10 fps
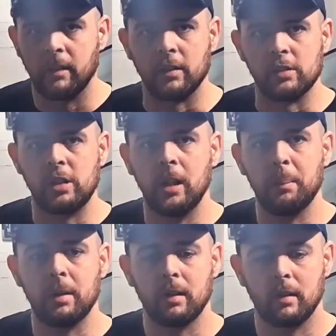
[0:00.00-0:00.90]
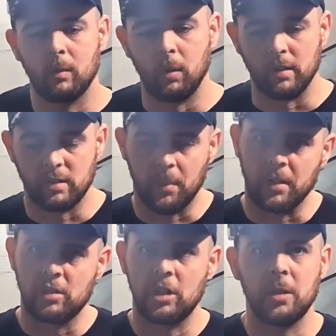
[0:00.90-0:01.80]
They're cheap. Well, some
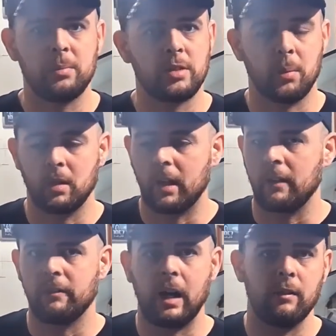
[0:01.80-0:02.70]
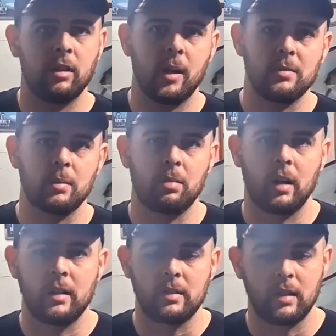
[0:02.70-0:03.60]
are cheap, some are like 5 times the
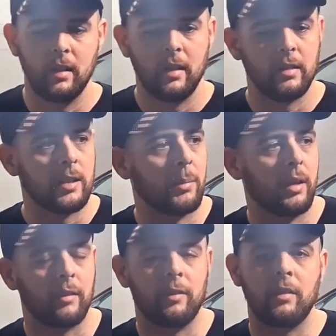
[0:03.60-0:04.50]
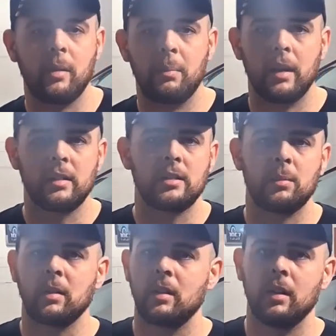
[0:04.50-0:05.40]
price, some are like 50 bucks,
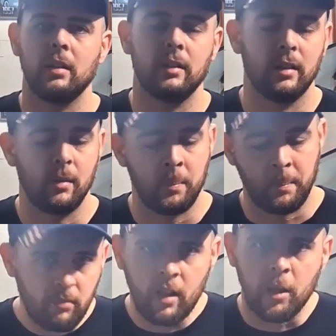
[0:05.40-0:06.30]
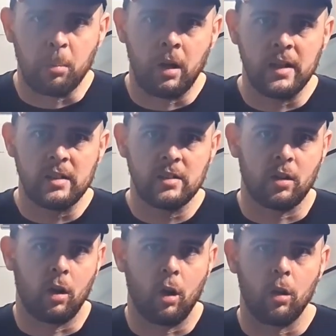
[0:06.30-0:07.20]
some are 10. The prices
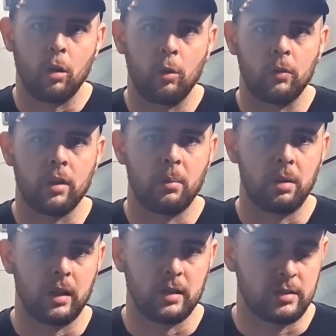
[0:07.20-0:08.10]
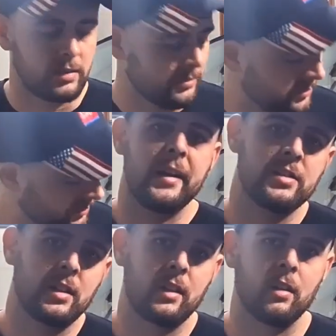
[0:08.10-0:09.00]
are all over the place. But
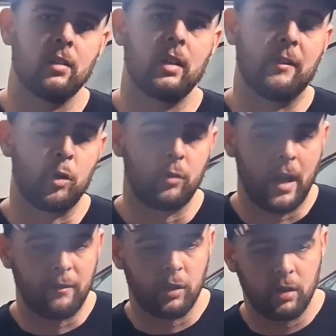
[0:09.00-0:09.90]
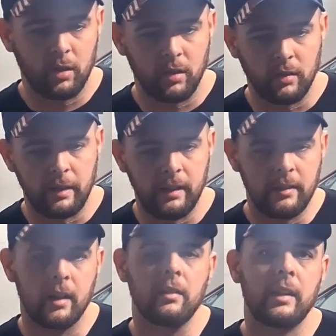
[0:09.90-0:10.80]
here's the deal. If you've ever
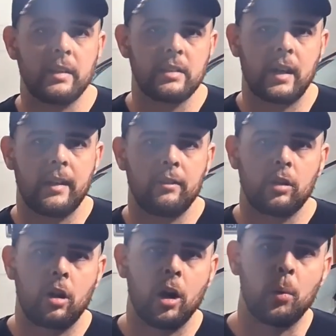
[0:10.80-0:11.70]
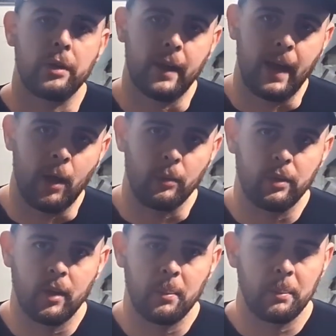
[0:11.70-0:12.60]
detailed the inside of your car
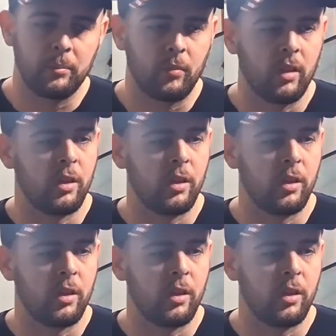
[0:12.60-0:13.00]
without them,